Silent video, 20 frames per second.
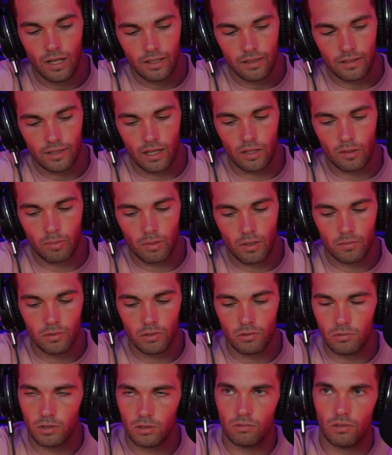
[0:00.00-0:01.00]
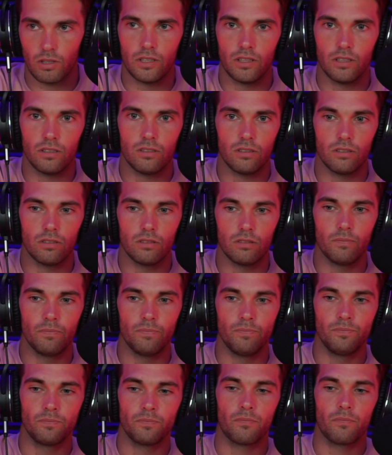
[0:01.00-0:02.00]
Now the problem you will run into
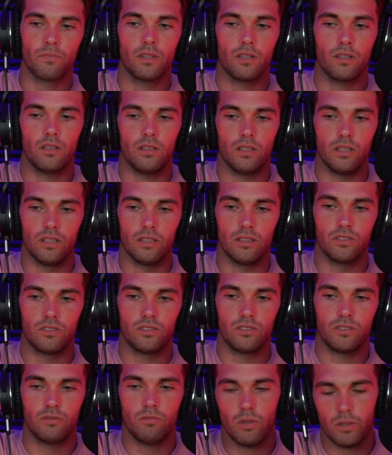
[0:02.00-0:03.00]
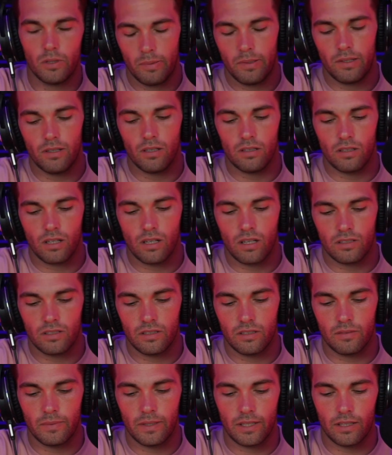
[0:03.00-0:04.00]
is, well, depending on the
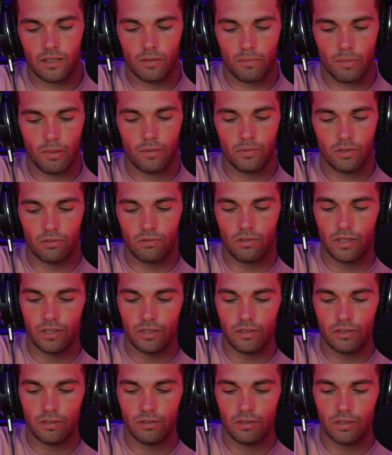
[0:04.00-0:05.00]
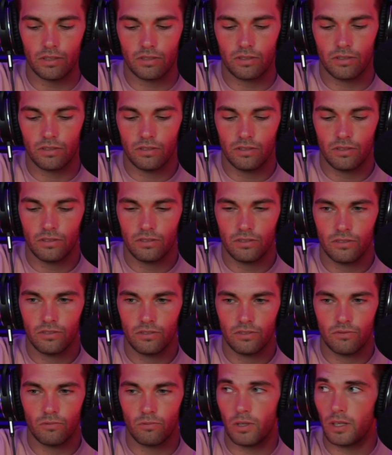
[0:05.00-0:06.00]
content you're making, the problem you'll run into is
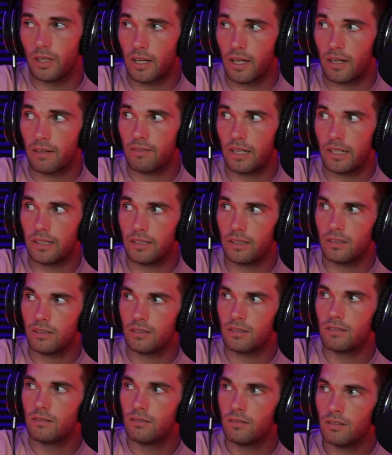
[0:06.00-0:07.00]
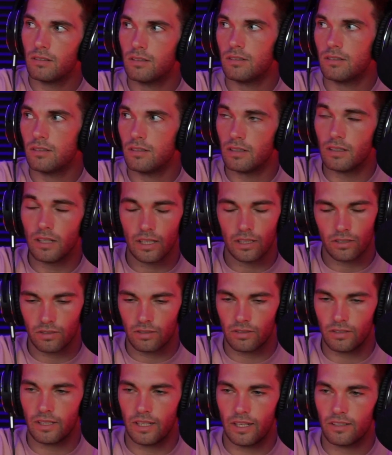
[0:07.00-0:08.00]
running out of ideas, unless
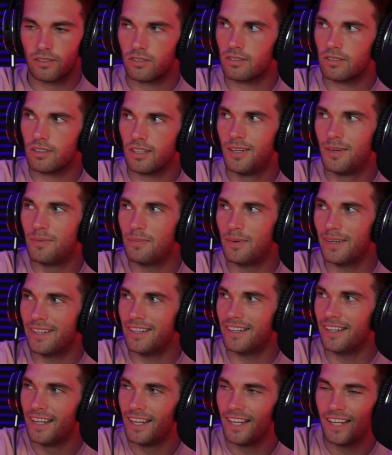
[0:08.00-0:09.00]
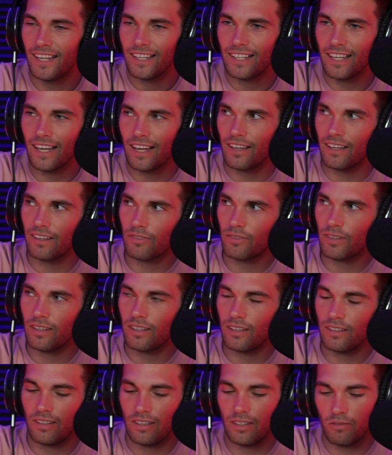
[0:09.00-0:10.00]
you're a dancer. But yeah,
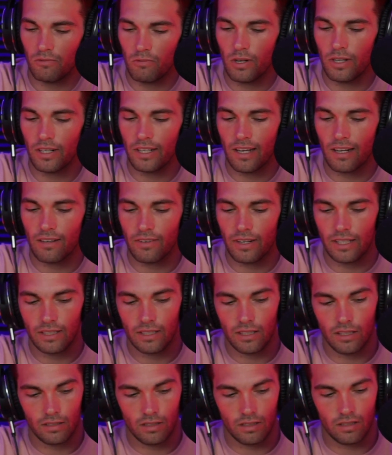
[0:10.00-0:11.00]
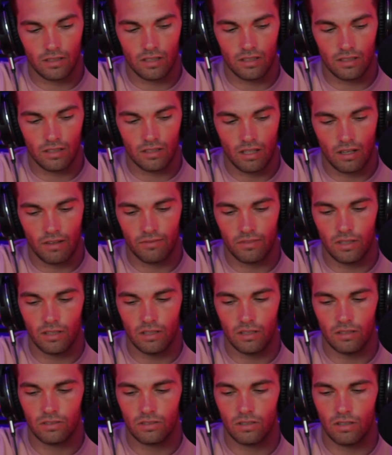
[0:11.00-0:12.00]
if running out of ideas is a tough
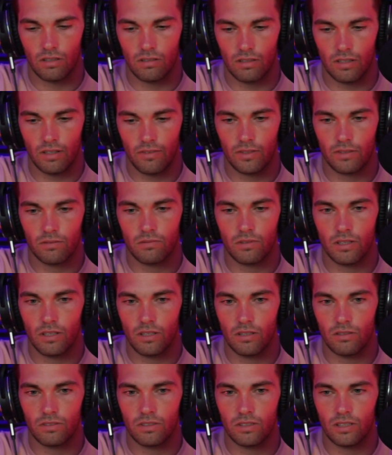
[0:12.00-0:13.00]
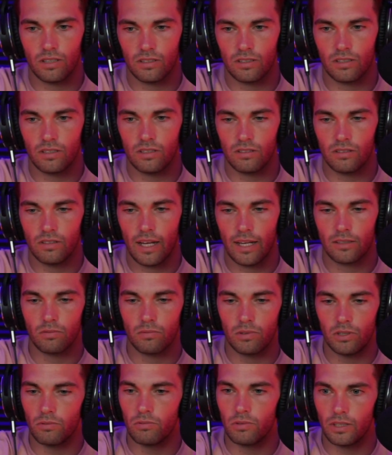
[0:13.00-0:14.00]
thing. So if it's one of those things, then that's
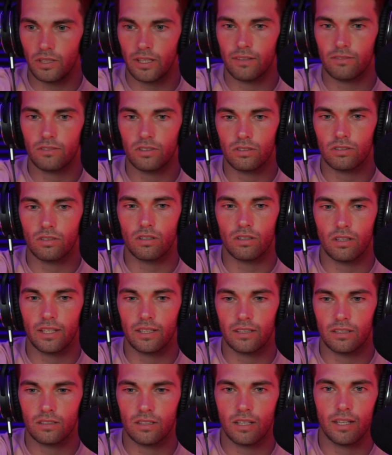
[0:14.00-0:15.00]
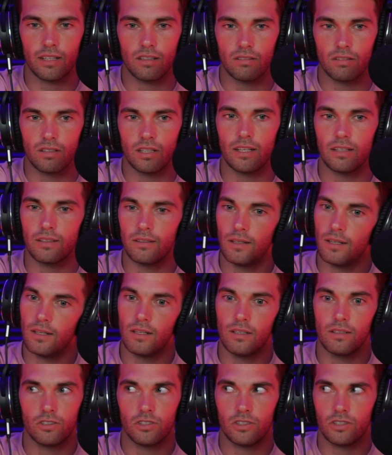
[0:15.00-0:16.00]
when you really have to start like deciding, okay,
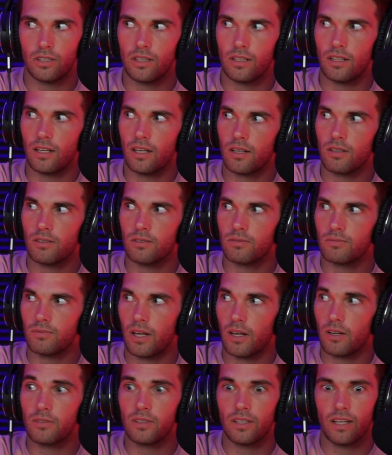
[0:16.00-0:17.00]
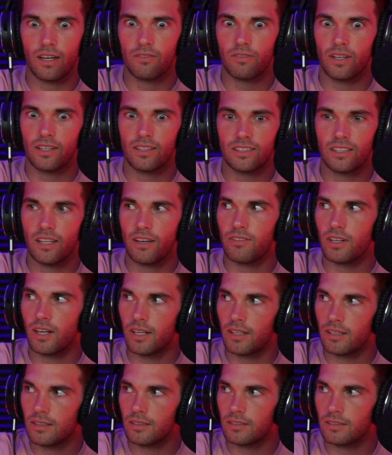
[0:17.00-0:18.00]
shit, I only have like 7
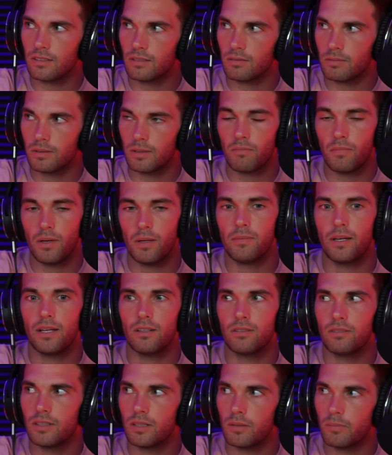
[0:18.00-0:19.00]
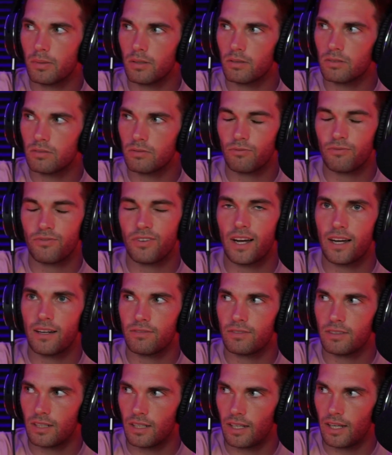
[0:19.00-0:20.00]
ideas this week. Maybe I don't need to post
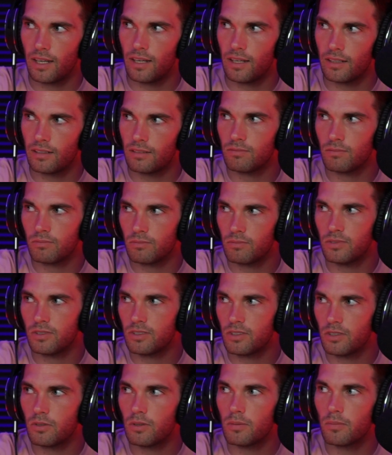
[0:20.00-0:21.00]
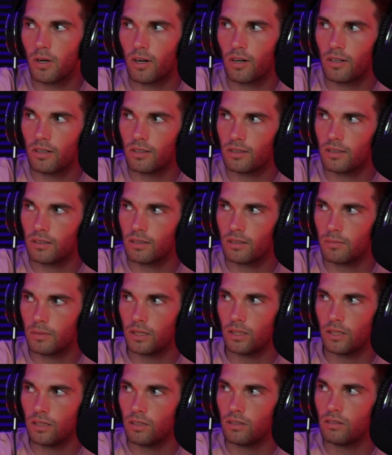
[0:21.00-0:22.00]
5 today, 2 tomorrow. You know what I
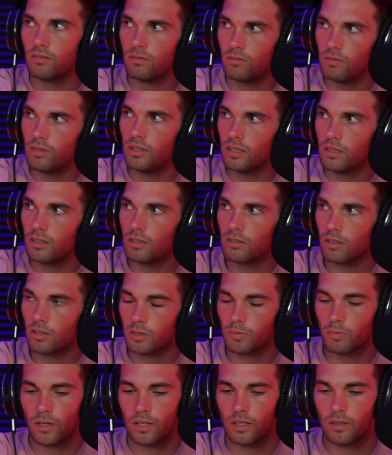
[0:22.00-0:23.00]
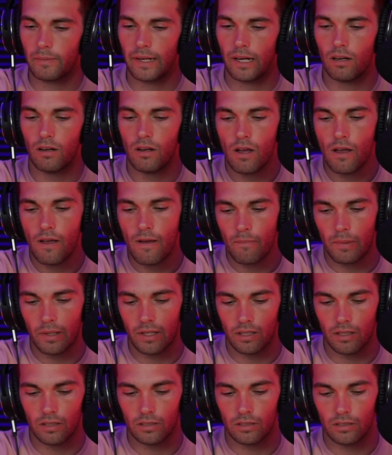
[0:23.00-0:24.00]
mean? Then you need to start spreading them out,
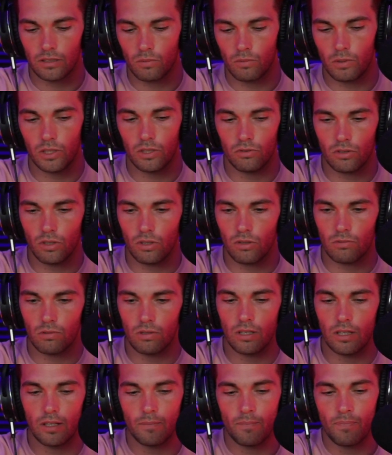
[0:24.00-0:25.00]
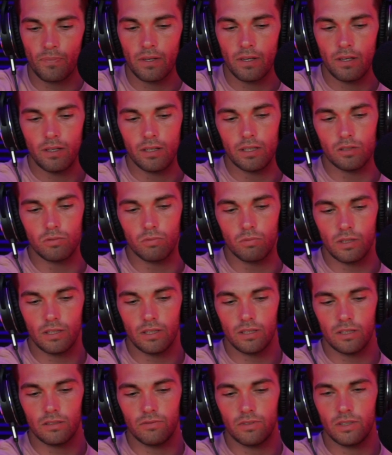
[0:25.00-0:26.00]
because what you don't want is one of
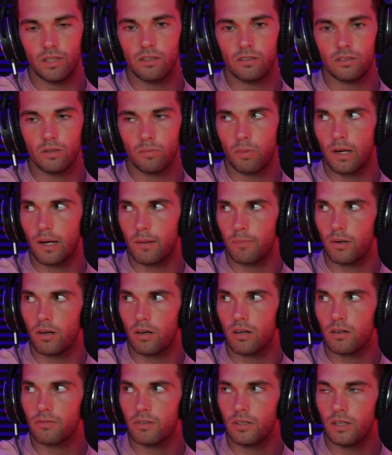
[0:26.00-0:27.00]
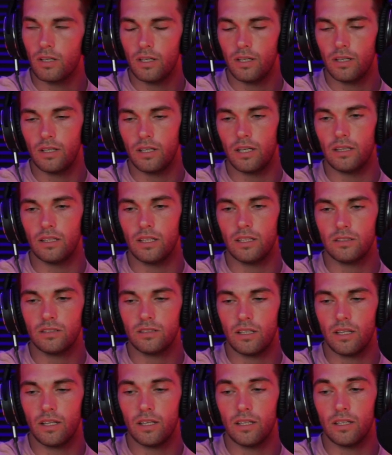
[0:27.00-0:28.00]
these videos to pop off, and let's
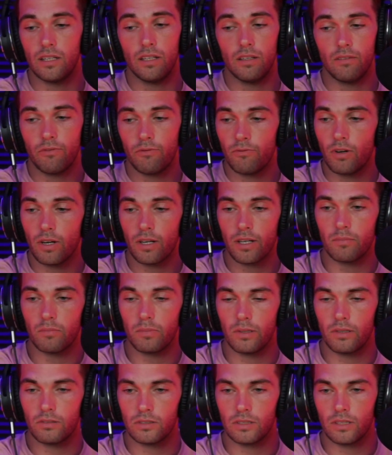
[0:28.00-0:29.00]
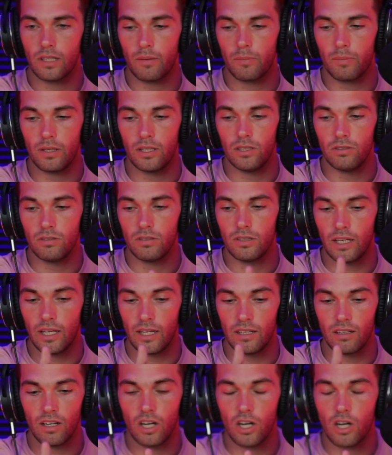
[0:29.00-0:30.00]
say it fucking blows up and you
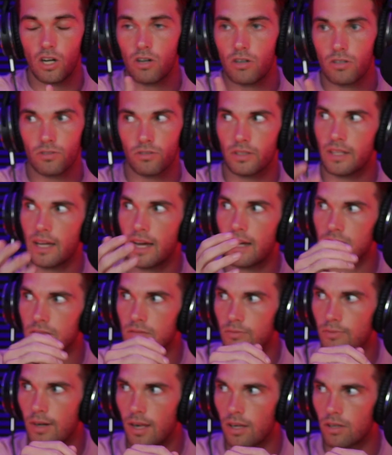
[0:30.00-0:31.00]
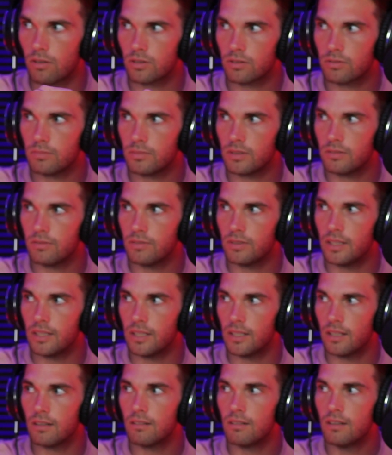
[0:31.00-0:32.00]
gain 100,000 followers from this
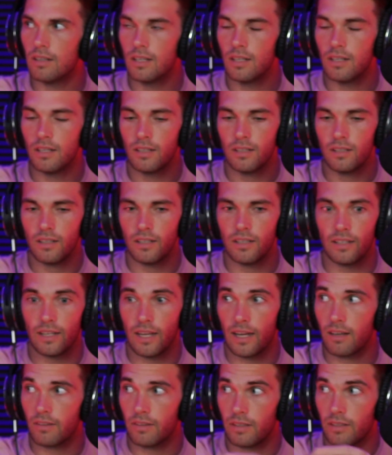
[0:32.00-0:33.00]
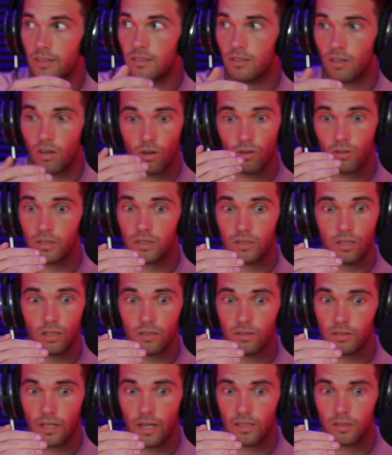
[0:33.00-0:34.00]
video. And now all these
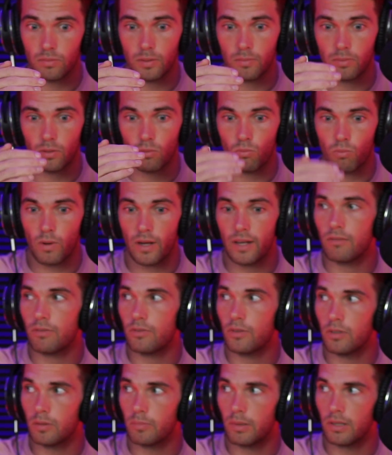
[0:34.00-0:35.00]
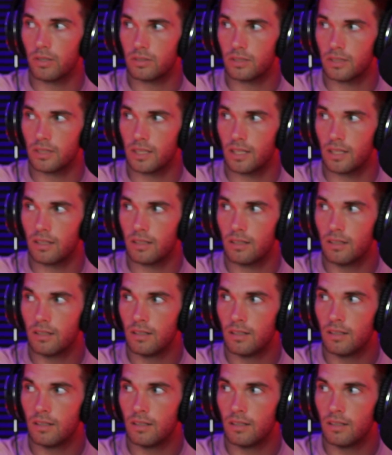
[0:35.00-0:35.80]
100,000 people are waiting for you to post again.